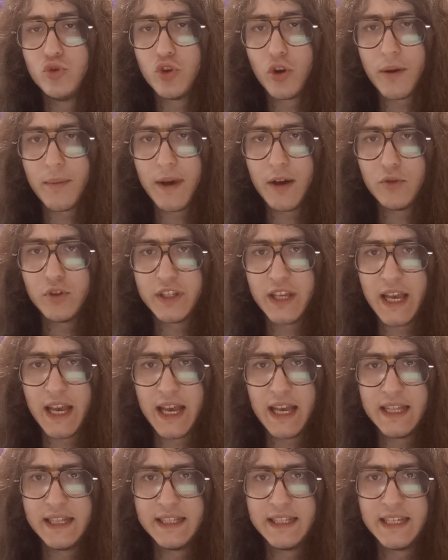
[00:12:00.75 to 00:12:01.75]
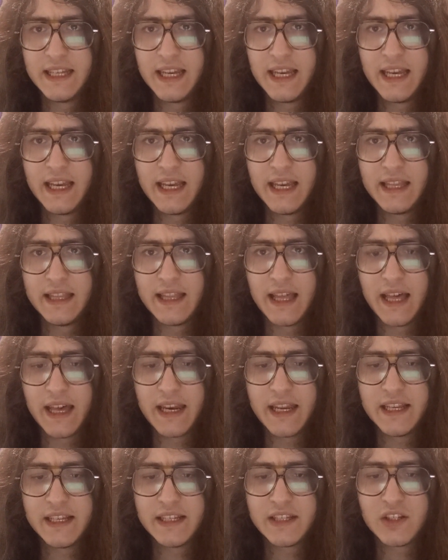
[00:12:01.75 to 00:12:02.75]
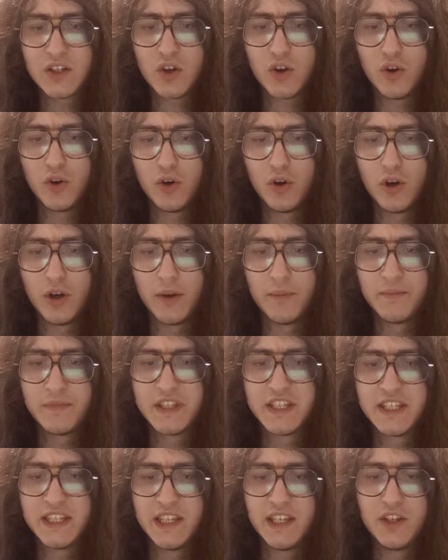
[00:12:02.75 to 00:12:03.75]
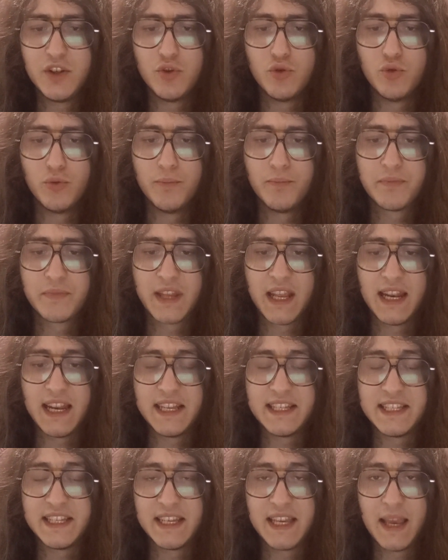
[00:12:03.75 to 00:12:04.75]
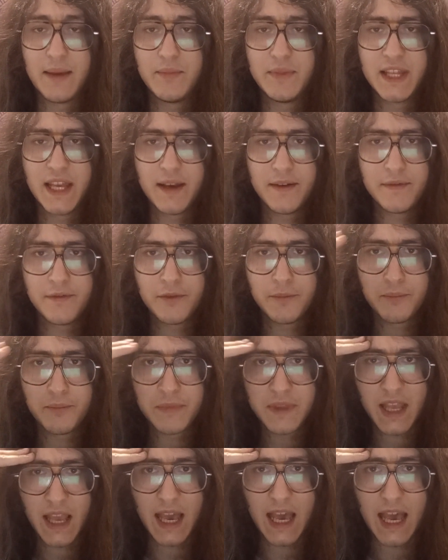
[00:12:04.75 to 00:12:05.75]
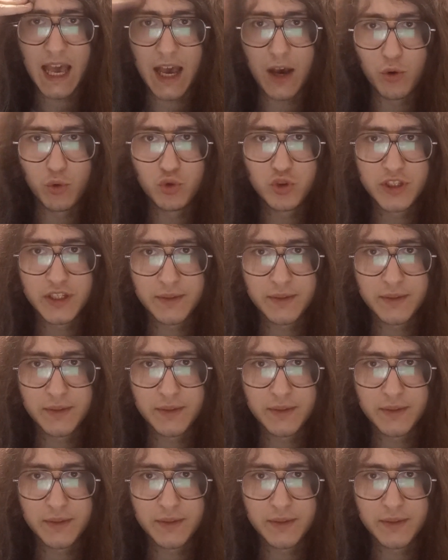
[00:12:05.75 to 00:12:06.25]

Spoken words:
talk about, and that is all. See you. Lazy Game Dev out.